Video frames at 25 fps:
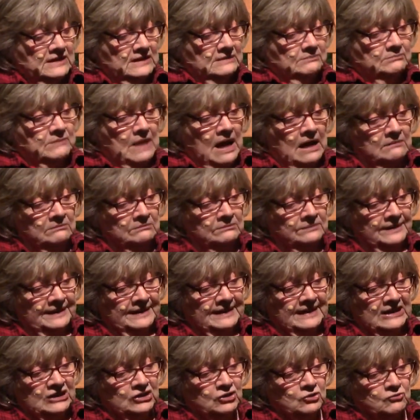
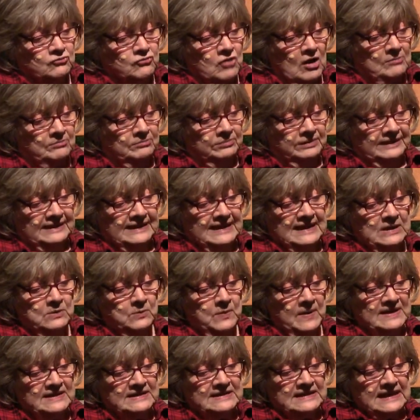Mumbling and grumbling, he
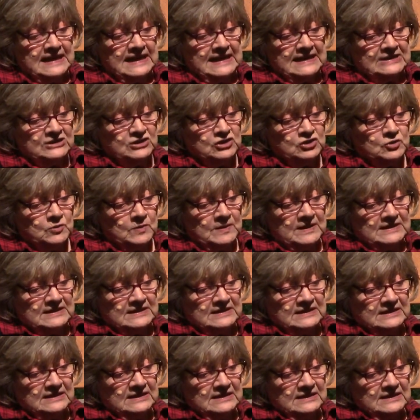went to answer it.